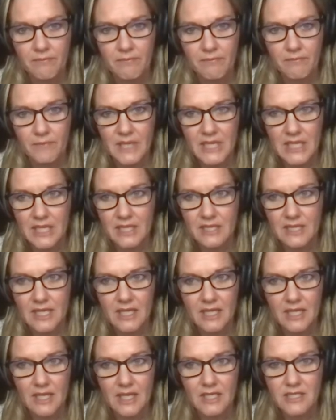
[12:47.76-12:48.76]
But I
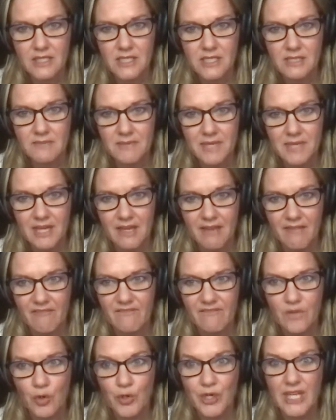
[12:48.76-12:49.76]
just spent like
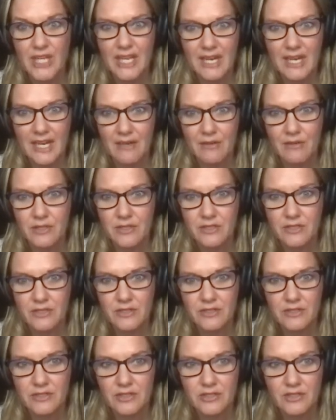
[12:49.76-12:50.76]
48 hours
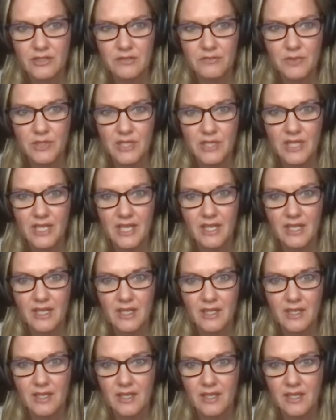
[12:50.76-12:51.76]
just with like
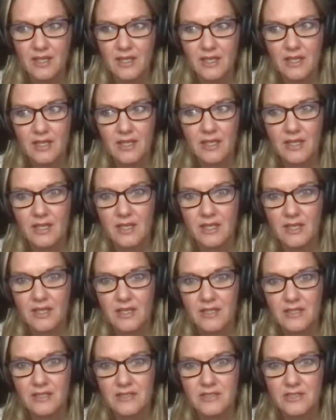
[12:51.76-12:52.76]

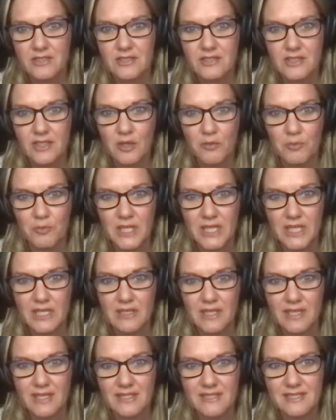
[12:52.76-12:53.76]
just complete
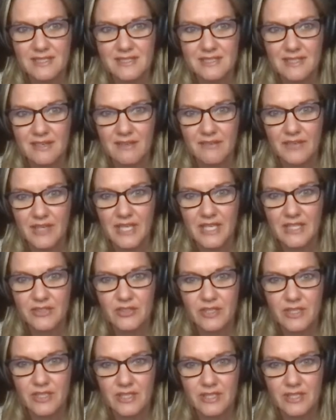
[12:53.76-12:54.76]
like
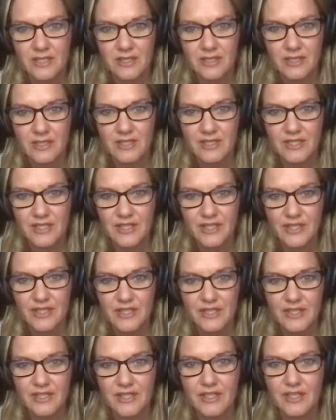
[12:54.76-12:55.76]
self-hatred
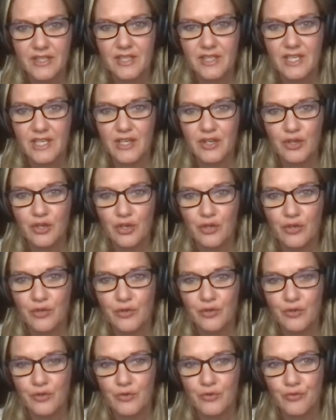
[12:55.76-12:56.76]
and like
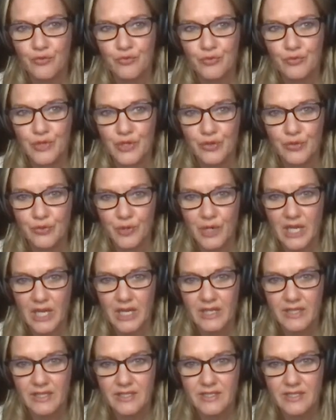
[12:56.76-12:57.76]

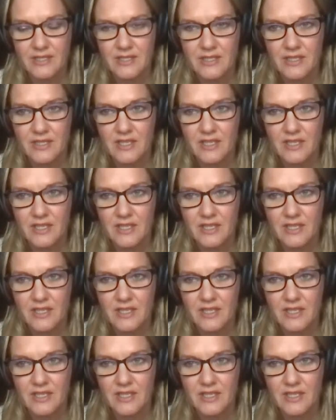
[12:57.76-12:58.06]
regret.